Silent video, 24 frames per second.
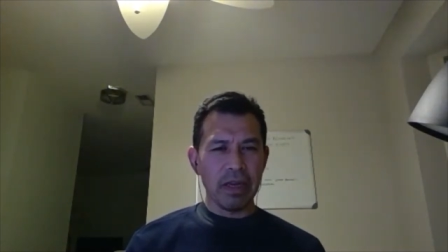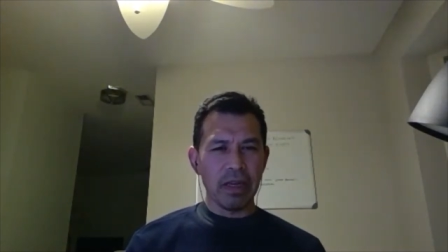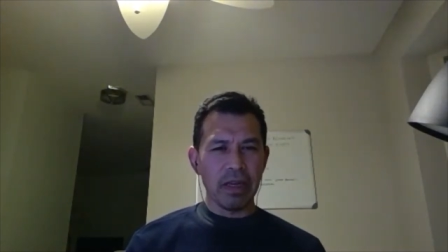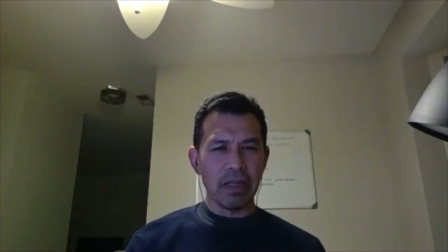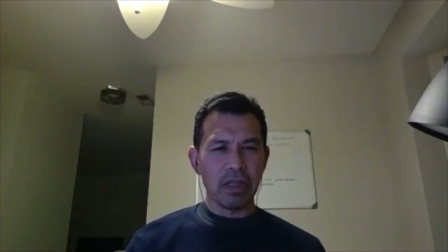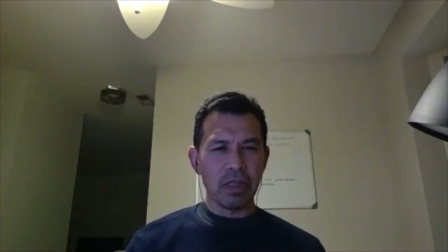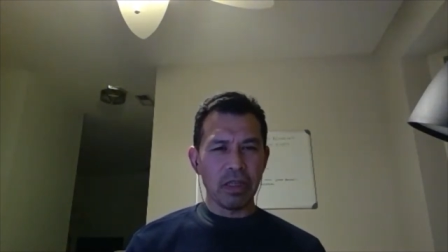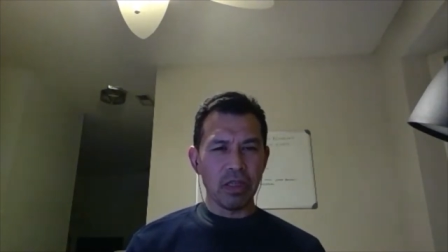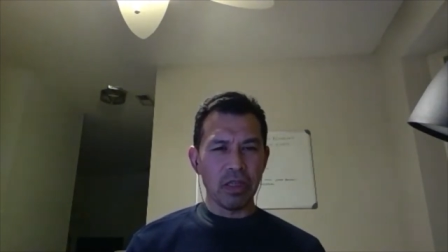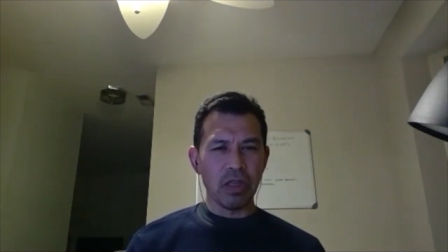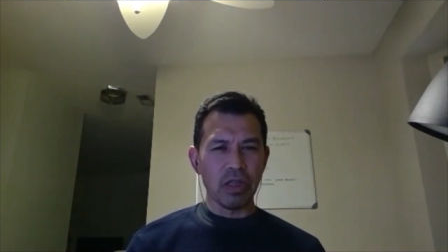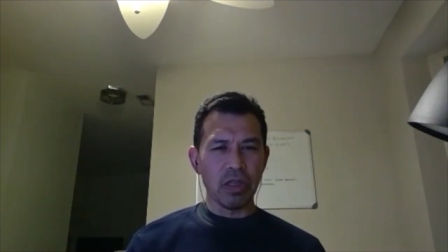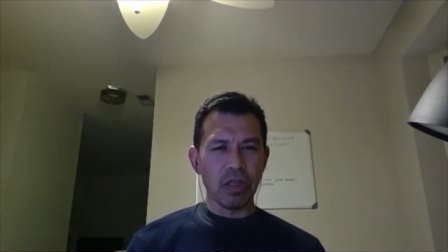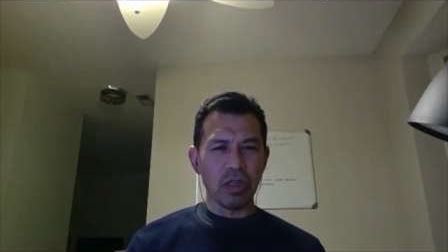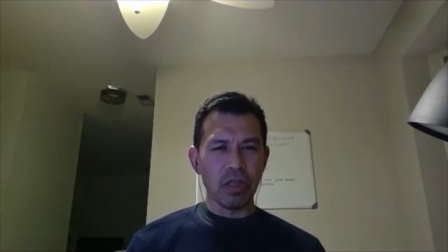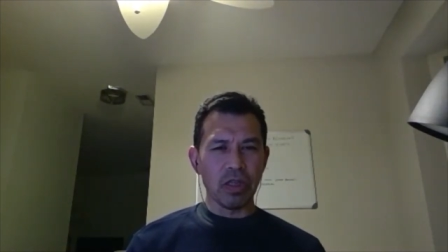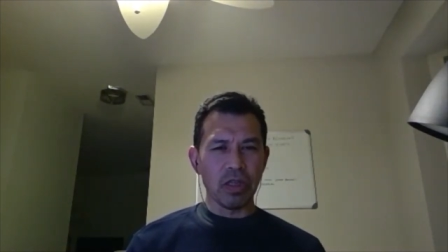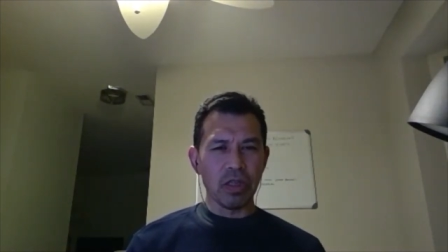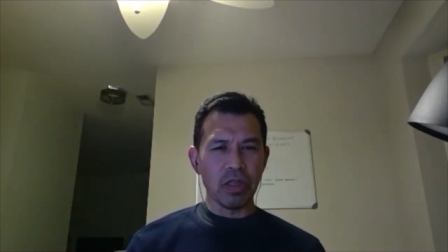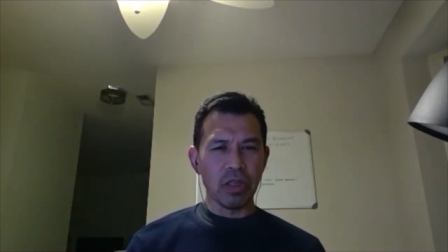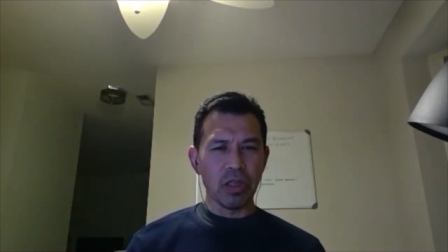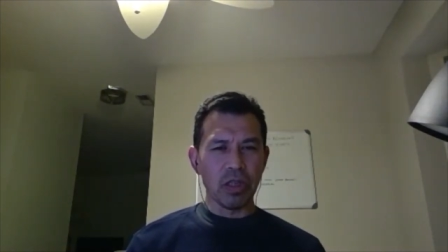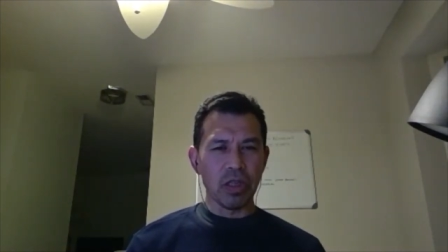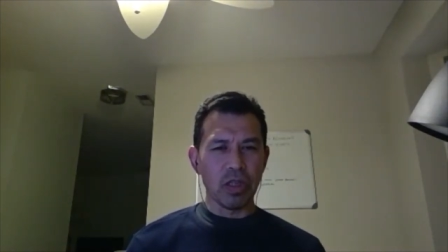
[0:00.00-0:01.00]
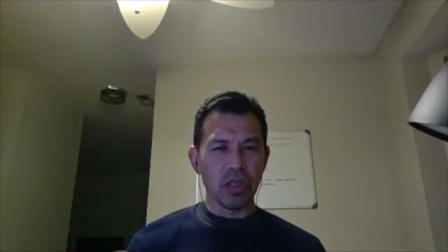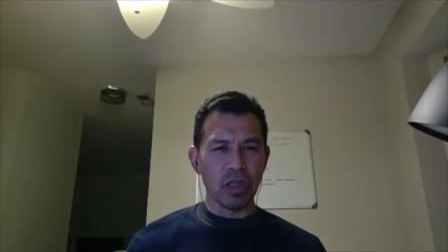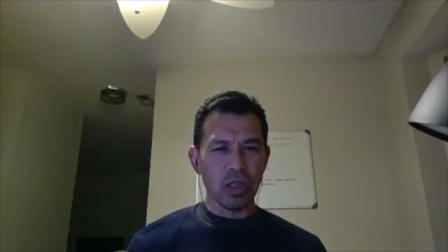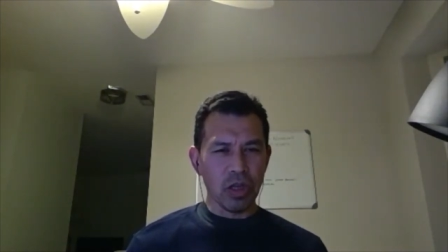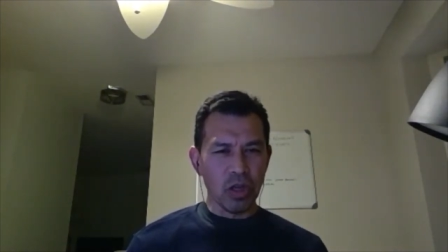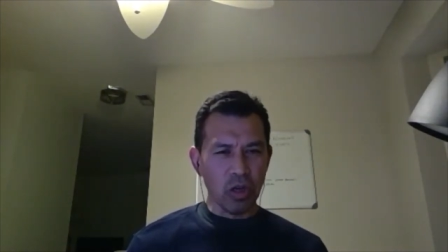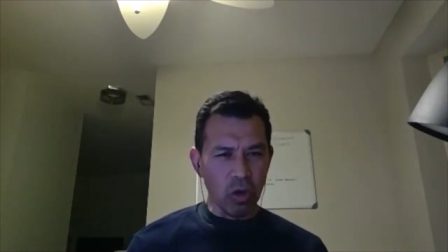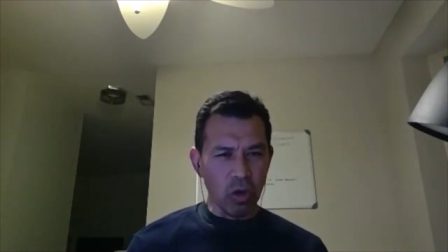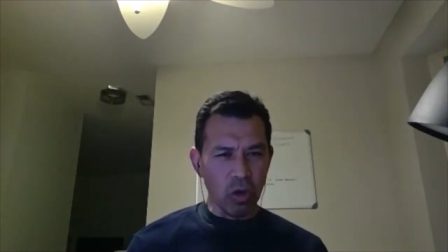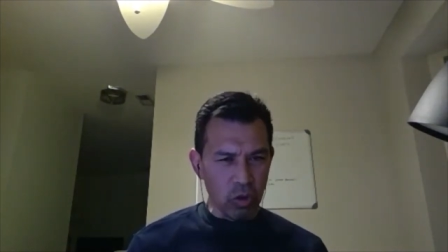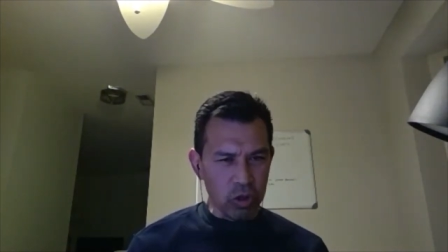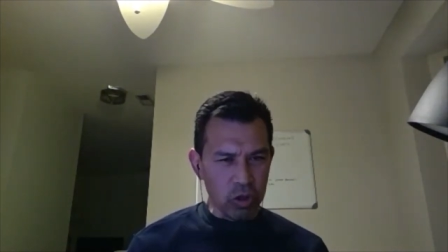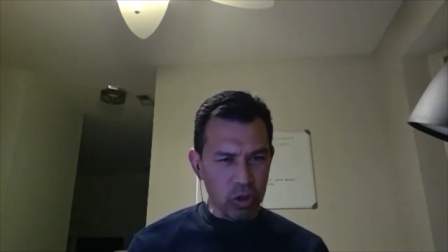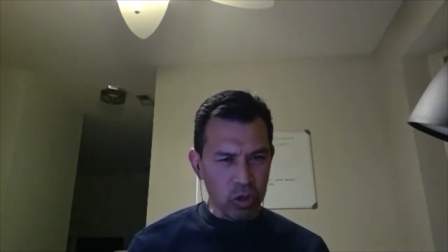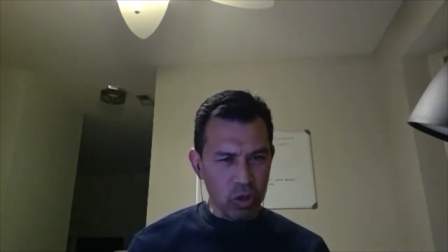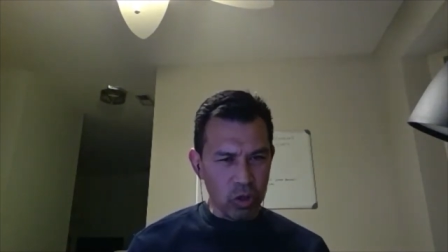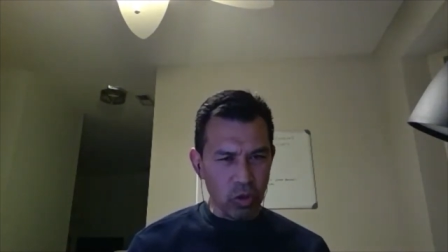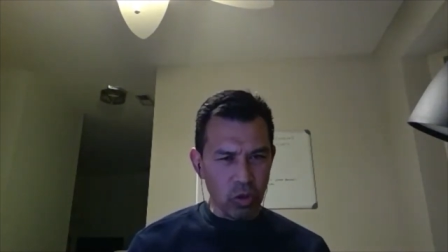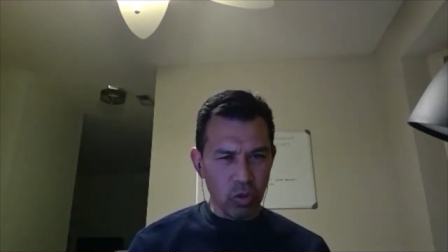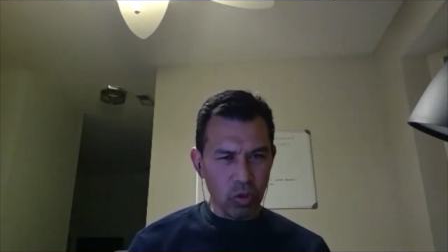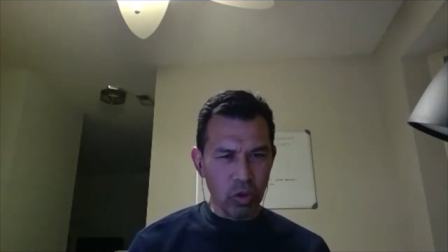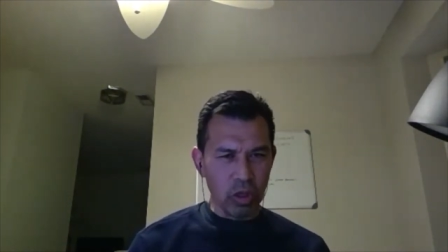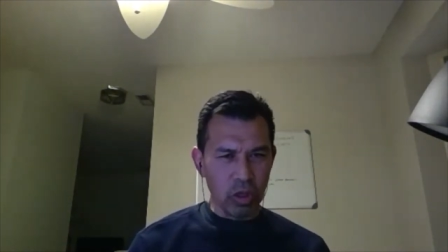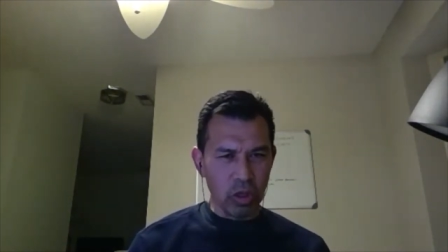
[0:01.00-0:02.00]
to the
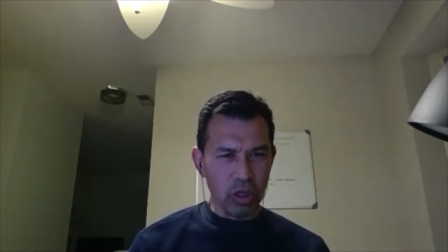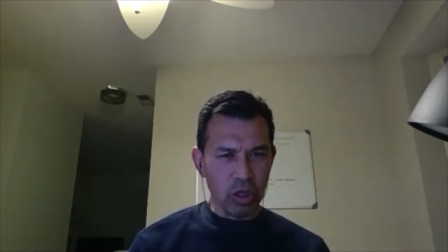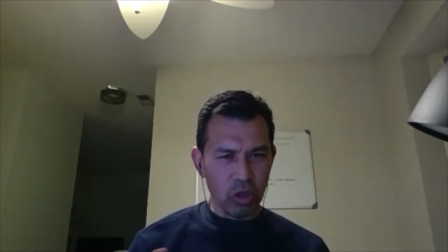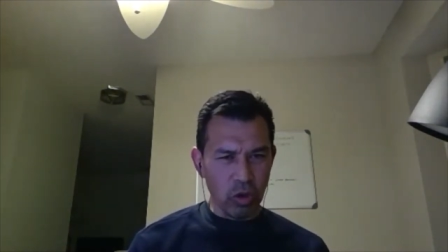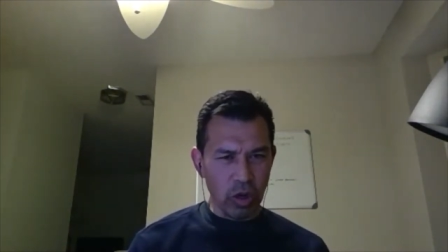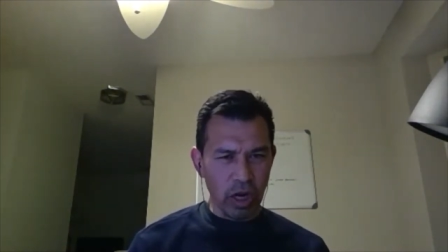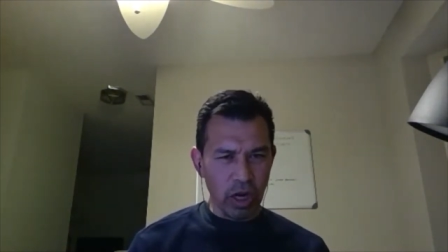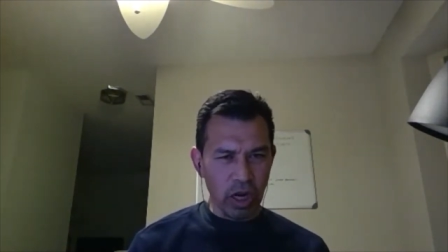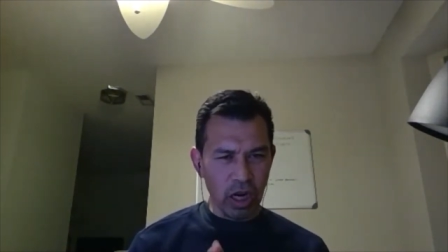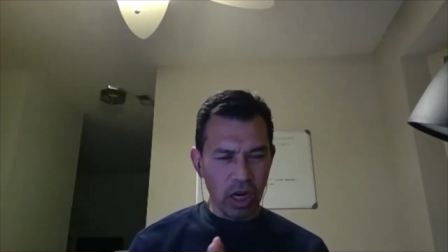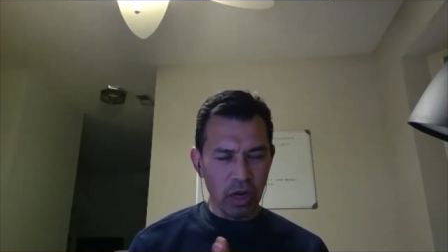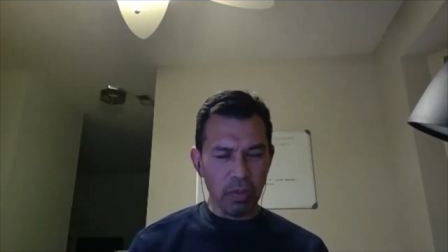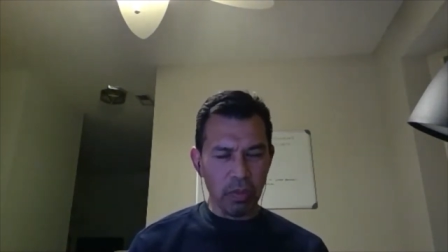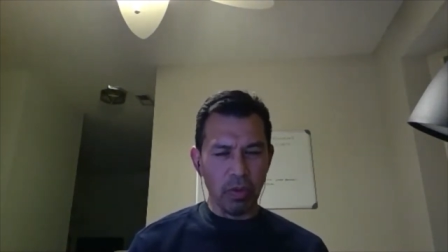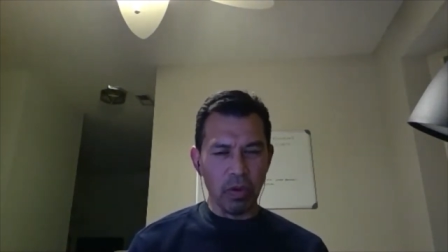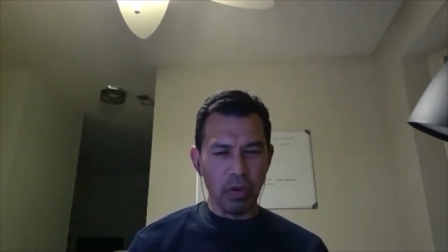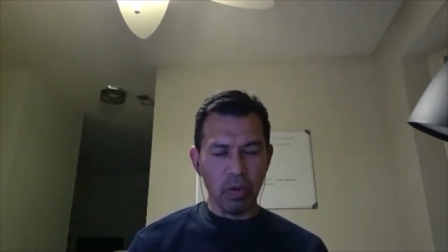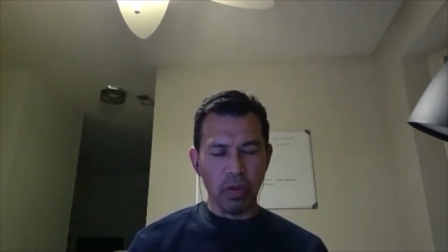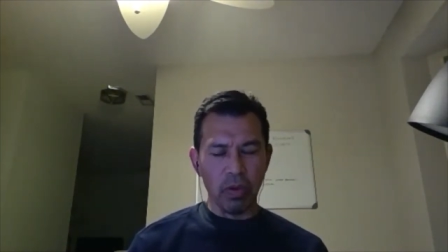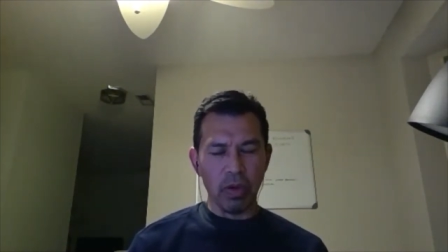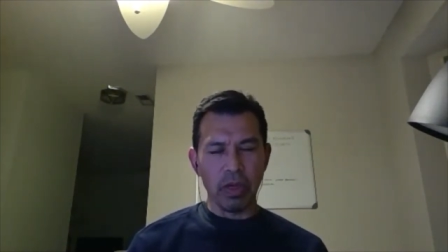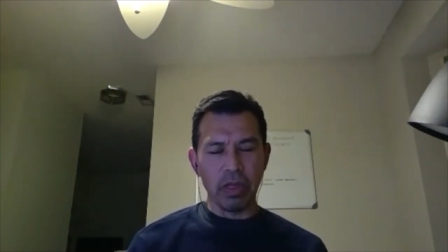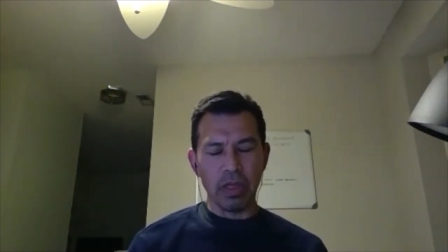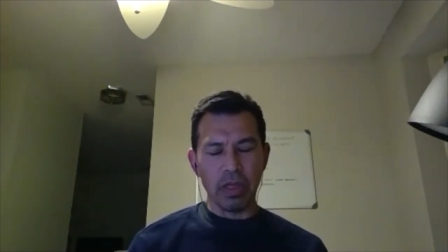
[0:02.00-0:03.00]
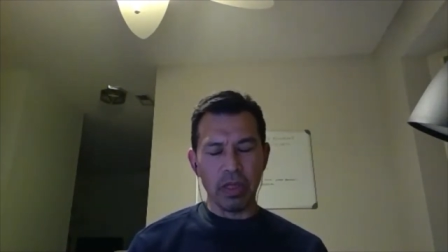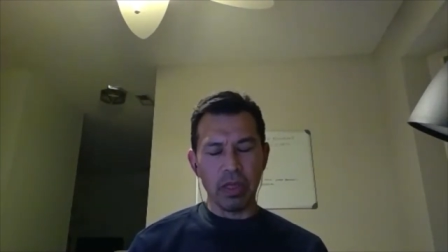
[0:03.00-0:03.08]
culture or the tribe or